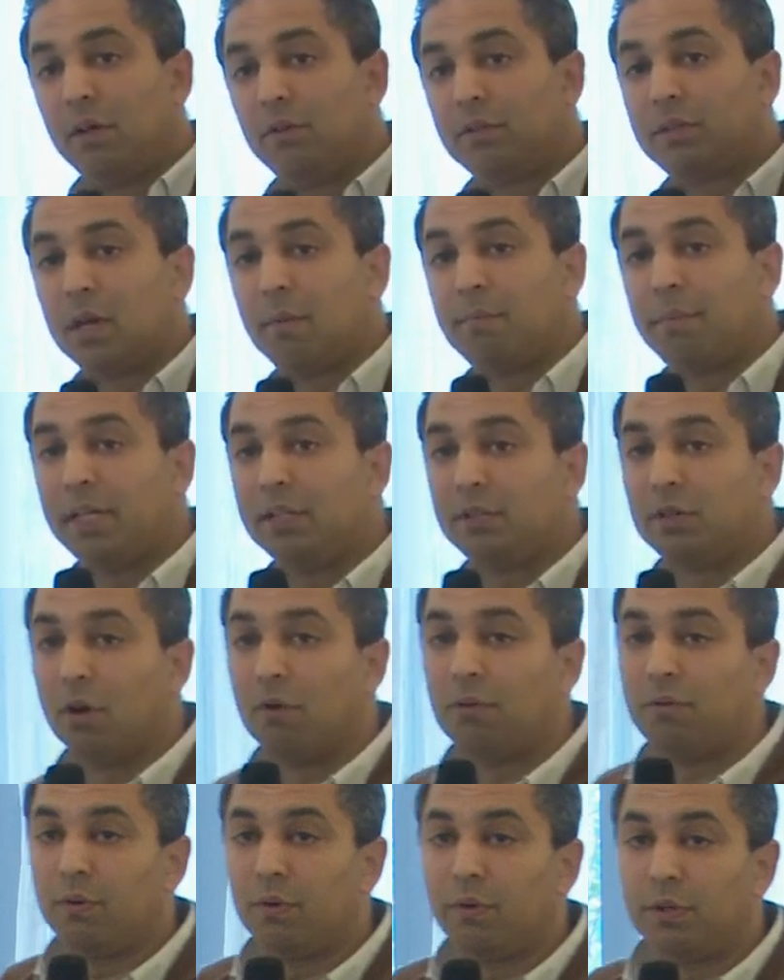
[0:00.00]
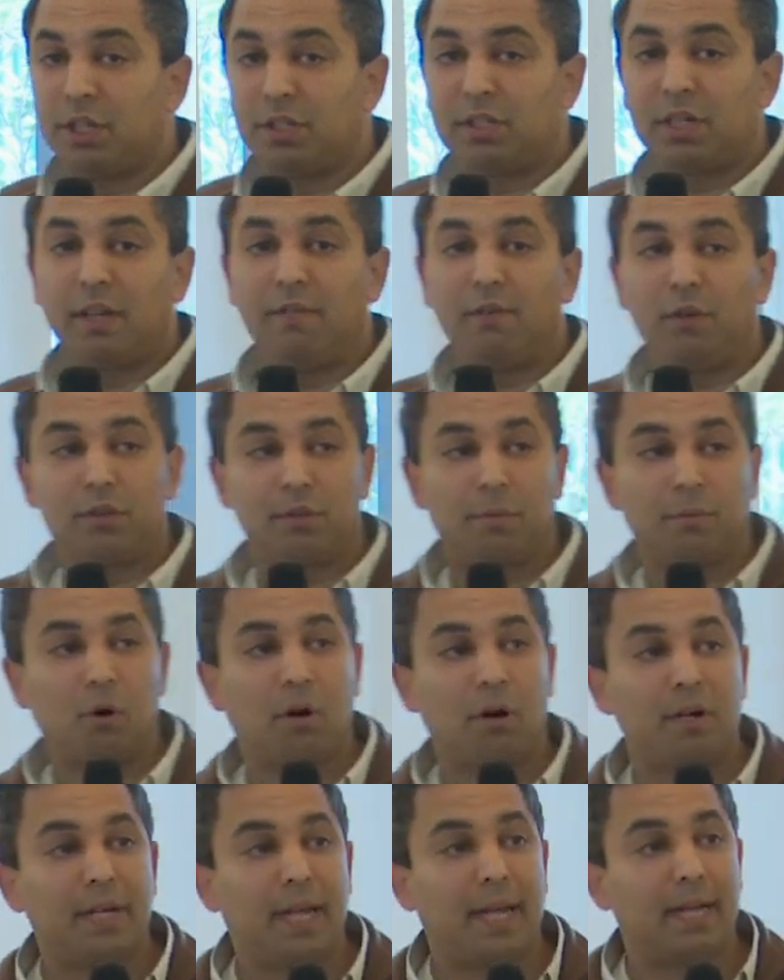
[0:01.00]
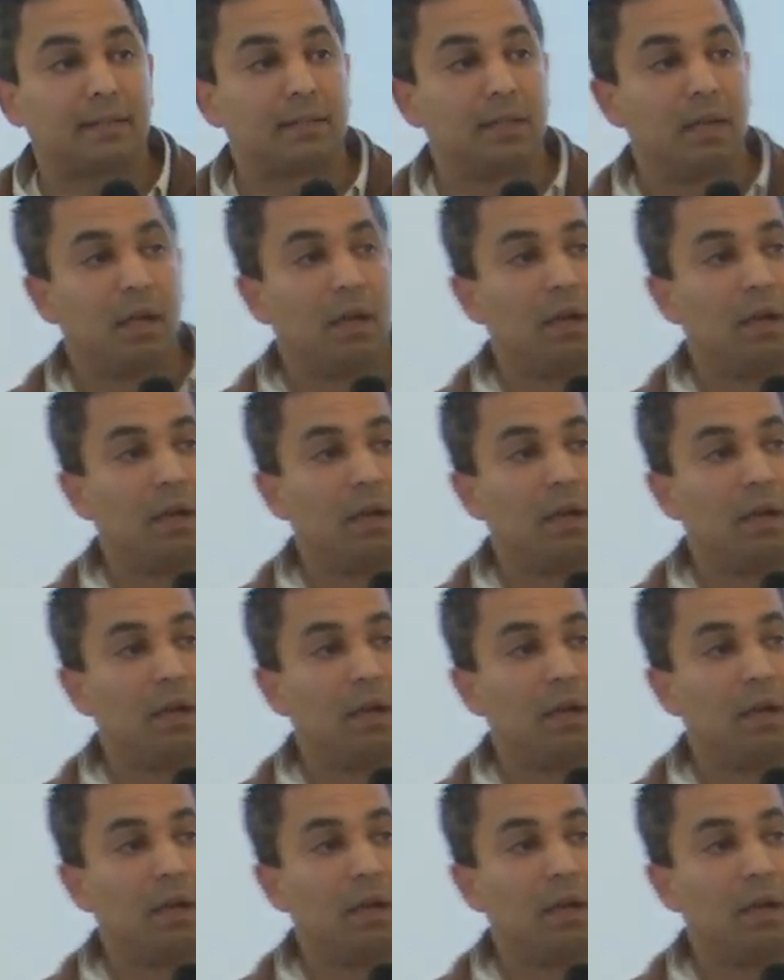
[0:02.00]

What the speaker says: those companies go through. Just to give you some context,